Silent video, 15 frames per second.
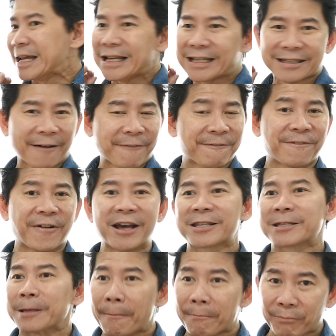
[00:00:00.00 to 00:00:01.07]
it's the
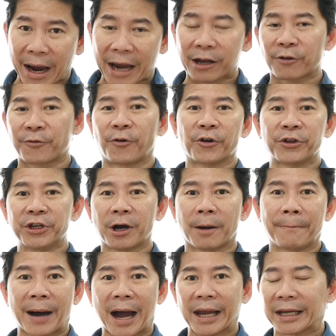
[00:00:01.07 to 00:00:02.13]
first microphone you're
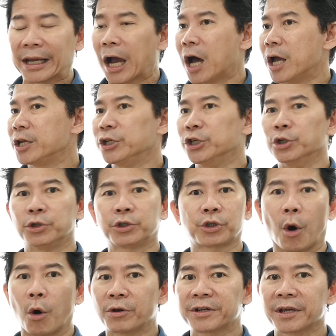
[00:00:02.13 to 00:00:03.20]
buying, you
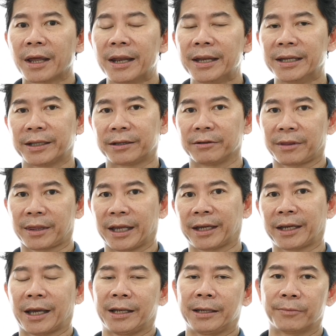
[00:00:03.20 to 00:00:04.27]
don't need to
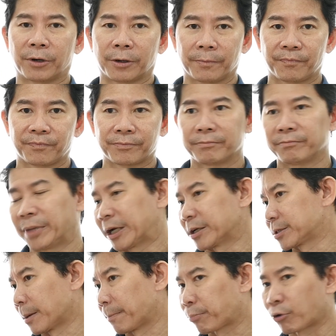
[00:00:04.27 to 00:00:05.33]
think anymore
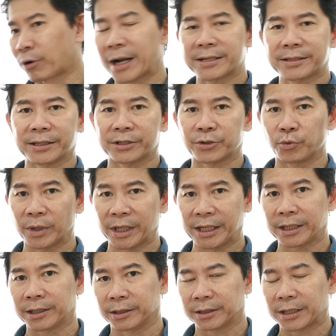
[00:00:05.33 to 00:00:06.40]
because the price is
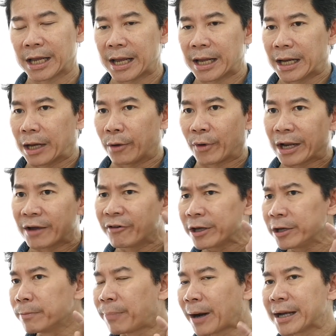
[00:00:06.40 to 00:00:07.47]
really good. And whenever
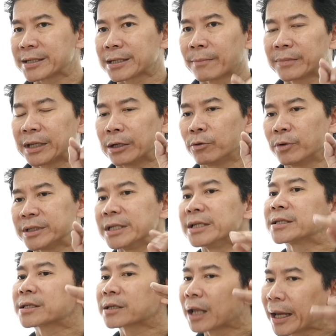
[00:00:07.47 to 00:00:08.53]
you buy something which
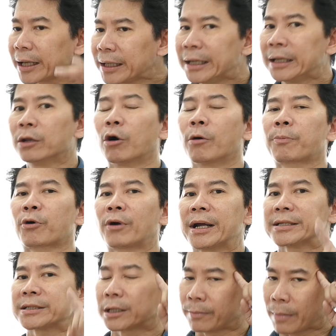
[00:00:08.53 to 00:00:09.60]
is slightly low
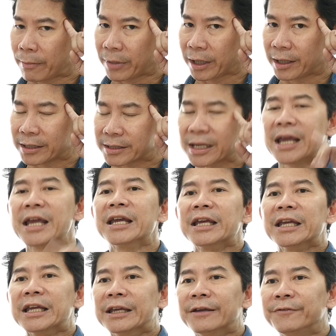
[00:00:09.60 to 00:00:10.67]
price, remember this.
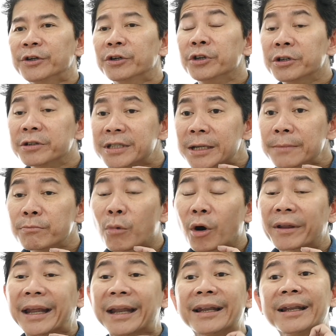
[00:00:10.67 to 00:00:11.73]
If you use it
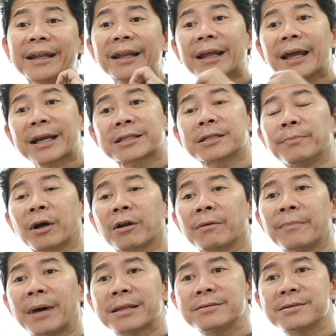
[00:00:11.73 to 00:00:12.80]
more than X amount of
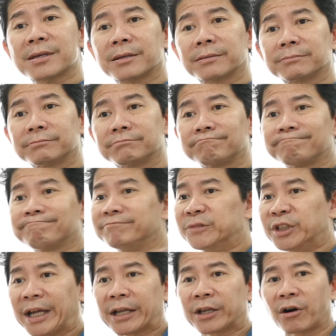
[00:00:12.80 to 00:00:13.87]
months,
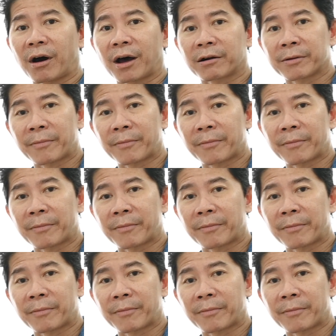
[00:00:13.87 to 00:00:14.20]
you get your